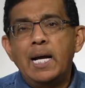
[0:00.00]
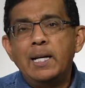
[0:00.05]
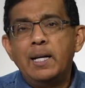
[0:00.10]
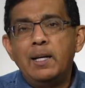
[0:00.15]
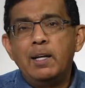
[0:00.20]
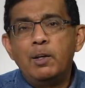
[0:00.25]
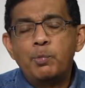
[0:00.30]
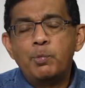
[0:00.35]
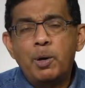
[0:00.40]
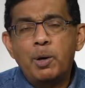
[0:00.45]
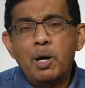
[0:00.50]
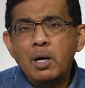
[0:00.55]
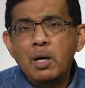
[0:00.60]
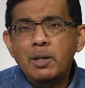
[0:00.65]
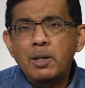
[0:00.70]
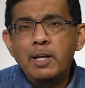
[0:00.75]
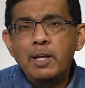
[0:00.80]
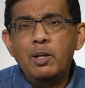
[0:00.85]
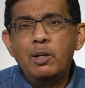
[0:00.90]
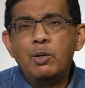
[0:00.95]
And it is
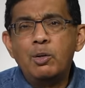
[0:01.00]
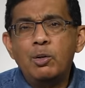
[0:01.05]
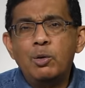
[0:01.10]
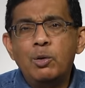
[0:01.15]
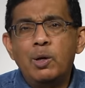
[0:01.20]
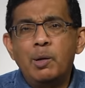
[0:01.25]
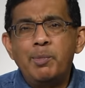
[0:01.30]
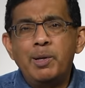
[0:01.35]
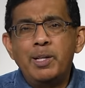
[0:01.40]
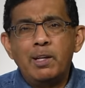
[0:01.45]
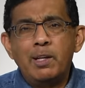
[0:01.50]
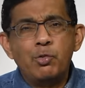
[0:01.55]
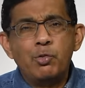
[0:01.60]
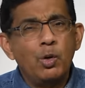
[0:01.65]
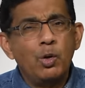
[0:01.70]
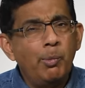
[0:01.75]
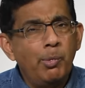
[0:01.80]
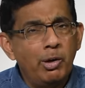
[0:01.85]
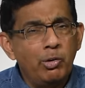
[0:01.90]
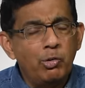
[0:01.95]
partly due, I mean, there's
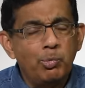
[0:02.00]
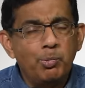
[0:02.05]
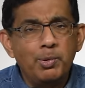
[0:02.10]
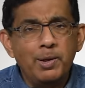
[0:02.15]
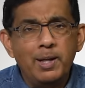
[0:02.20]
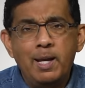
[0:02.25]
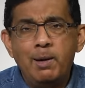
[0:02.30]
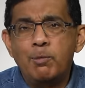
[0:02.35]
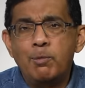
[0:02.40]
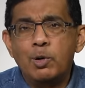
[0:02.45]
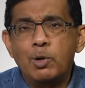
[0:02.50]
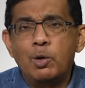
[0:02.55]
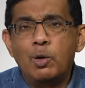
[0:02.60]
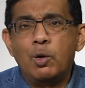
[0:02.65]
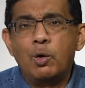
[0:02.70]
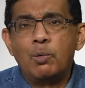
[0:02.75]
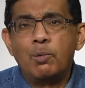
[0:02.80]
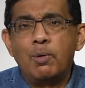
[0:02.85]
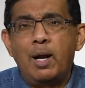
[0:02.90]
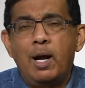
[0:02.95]
so much blame to
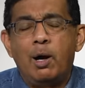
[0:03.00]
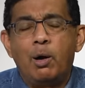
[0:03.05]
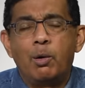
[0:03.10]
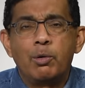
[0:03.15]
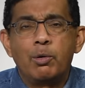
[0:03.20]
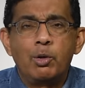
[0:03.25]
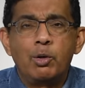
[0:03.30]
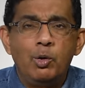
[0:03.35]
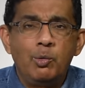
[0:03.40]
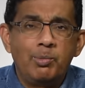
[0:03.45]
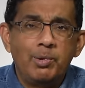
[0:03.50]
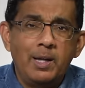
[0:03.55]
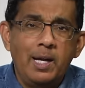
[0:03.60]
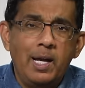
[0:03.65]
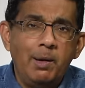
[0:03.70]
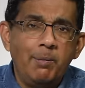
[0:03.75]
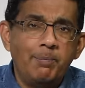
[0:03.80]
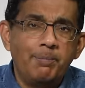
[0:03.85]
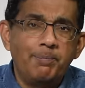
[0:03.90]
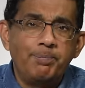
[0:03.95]
go around. Do you
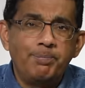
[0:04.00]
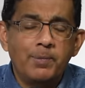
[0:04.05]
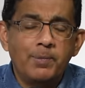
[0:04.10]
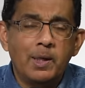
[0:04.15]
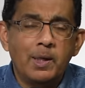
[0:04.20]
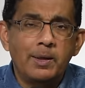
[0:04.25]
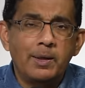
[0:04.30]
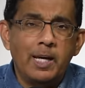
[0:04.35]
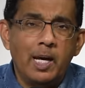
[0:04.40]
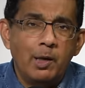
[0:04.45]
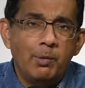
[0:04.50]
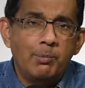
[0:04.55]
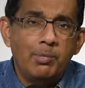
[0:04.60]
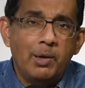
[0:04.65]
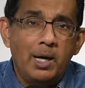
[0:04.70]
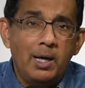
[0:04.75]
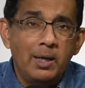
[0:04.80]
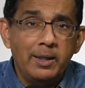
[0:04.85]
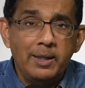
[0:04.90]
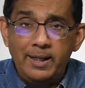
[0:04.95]
blame Ken
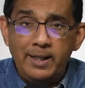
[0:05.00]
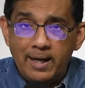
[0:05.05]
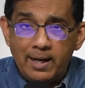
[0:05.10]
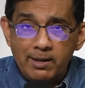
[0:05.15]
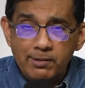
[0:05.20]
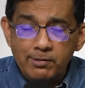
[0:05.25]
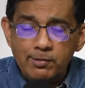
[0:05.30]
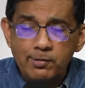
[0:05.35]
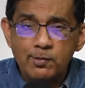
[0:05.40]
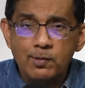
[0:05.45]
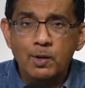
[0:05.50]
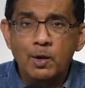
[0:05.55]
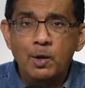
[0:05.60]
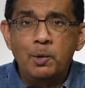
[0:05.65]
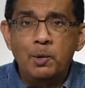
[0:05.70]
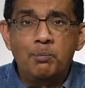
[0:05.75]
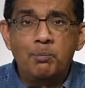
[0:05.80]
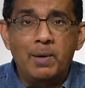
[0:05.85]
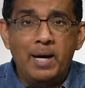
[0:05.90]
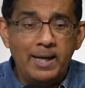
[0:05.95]
Buck? Yes.
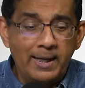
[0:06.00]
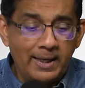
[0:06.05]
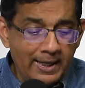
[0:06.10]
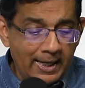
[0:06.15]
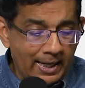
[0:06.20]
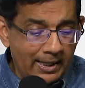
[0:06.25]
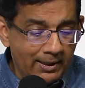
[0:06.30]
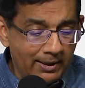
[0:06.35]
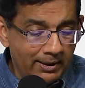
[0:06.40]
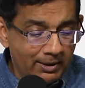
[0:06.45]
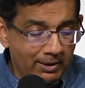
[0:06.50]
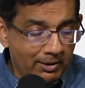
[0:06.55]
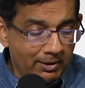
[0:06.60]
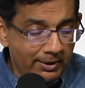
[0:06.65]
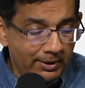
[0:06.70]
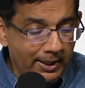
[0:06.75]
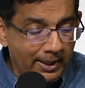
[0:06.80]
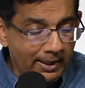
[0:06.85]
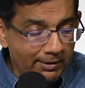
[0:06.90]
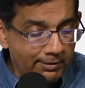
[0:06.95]
Mike Gallagher?
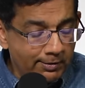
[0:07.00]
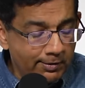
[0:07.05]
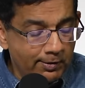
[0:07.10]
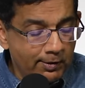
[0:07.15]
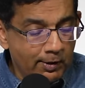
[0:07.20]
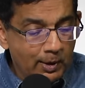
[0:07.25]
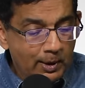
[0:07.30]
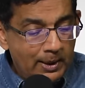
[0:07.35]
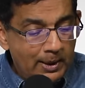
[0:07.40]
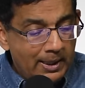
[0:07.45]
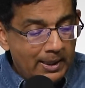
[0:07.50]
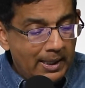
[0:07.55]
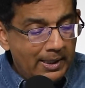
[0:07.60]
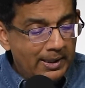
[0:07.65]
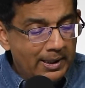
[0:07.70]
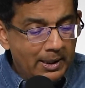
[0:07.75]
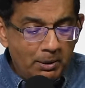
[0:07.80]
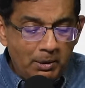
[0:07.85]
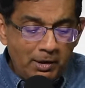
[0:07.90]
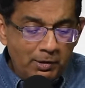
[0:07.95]
Yes.
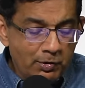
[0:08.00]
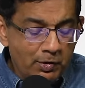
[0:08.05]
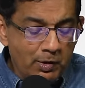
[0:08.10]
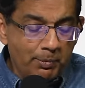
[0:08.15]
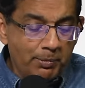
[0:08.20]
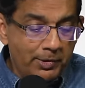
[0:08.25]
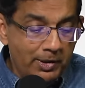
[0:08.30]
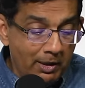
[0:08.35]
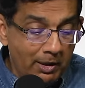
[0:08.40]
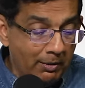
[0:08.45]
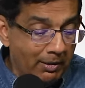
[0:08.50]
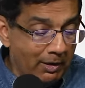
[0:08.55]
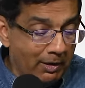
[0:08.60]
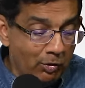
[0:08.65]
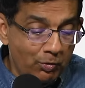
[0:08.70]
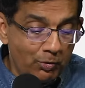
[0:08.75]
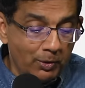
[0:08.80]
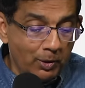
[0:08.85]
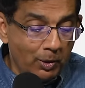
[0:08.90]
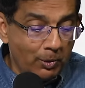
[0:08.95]
And there are some
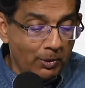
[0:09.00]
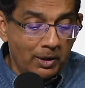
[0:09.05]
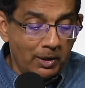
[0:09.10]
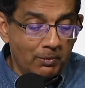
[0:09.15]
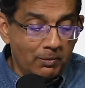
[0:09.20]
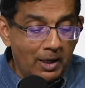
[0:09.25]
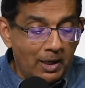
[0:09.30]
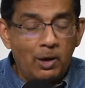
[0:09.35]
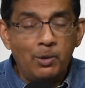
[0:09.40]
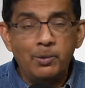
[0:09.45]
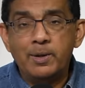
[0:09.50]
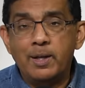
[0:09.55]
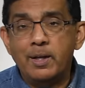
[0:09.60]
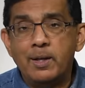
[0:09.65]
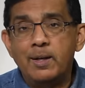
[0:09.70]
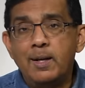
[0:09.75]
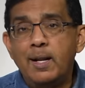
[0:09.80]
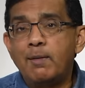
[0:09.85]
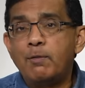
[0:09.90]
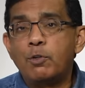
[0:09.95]
theories floating around that
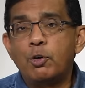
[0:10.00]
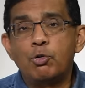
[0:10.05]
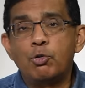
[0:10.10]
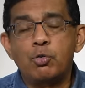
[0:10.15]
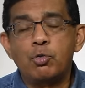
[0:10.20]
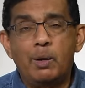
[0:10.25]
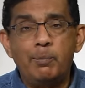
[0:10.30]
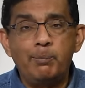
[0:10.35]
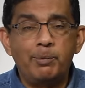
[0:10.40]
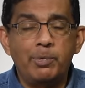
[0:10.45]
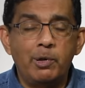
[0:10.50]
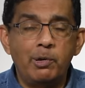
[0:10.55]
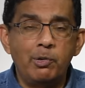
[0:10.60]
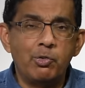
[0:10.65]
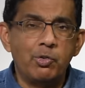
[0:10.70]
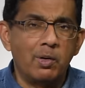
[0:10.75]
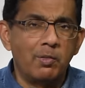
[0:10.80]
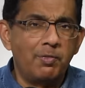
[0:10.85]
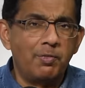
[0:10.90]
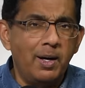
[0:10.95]
Never
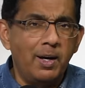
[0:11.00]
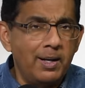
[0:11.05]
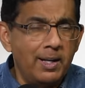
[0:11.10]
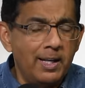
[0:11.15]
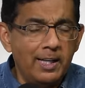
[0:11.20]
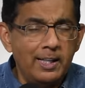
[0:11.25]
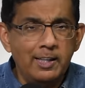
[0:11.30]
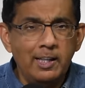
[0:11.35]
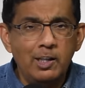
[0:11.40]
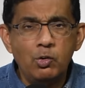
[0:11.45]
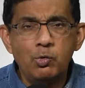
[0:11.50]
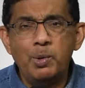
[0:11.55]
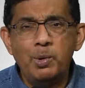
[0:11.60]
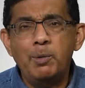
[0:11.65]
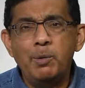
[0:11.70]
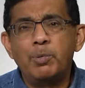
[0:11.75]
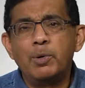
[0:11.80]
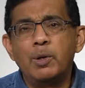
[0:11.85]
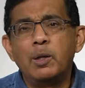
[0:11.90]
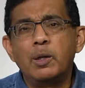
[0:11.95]
Trumpers are funding these
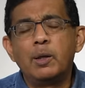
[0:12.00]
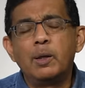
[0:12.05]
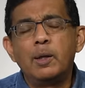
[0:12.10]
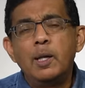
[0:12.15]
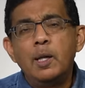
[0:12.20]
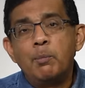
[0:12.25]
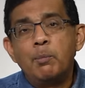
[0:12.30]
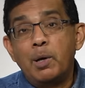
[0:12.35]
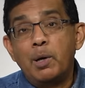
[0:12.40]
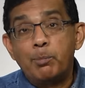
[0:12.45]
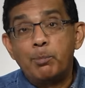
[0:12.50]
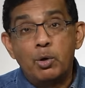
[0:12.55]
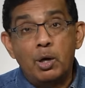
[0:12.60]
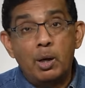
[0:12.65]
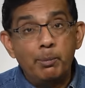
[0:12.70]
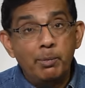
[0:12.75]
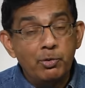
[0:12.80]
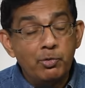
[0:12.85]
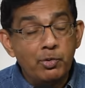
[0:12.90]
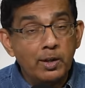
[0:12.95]
people by
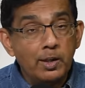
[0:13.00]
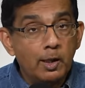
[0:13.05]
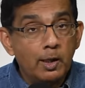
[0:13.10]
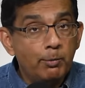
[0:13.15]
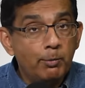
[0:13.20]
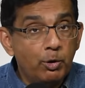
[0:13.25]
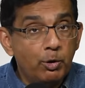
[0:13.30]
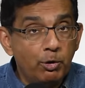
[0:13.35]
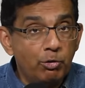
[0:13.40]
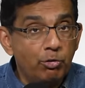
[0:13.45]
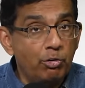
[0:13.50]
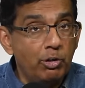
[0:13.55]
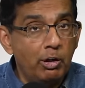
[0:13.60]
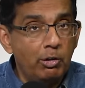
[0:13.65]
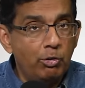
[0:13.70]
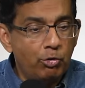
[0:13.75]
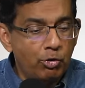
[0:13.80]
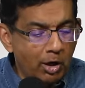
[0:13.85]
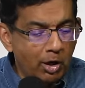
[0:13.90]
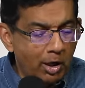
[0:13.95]
promising them cushy
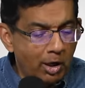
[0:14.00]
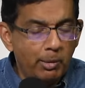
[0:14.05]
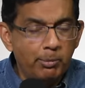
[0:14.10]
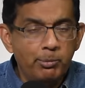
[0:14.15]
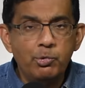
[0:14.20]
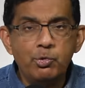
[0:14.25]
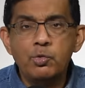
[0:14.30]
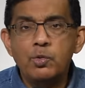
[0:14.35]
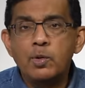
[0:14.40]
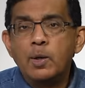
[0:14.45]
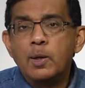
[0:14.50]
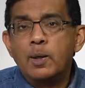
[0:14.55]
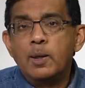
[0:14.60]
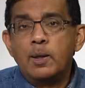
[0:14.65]
jobs.